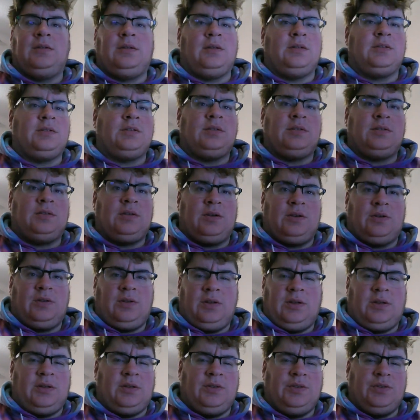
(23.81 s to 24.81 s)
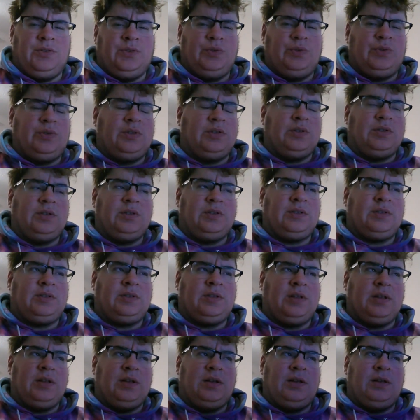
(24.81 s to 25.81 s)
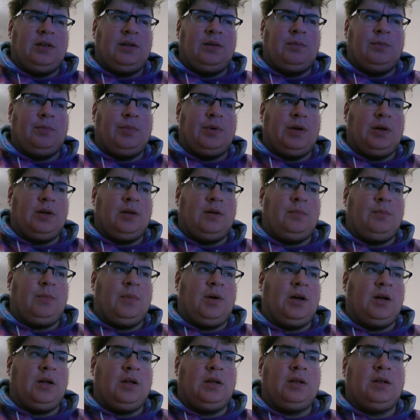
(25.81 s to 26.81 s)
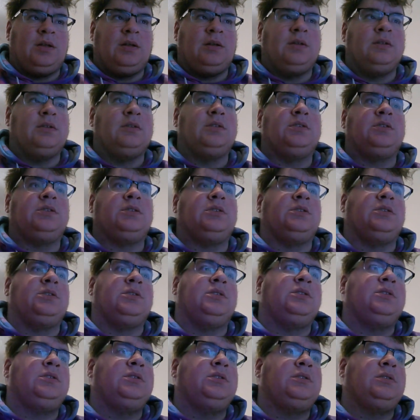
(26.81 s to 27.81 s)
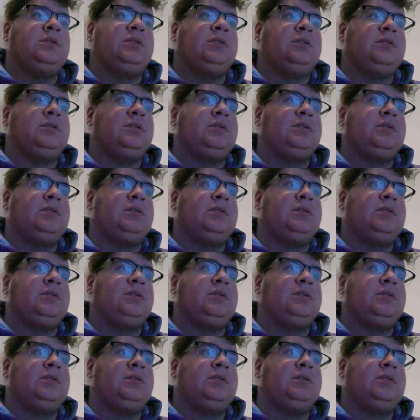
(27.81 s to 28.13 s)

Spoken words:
necessarily a nuisance thing, but my condition,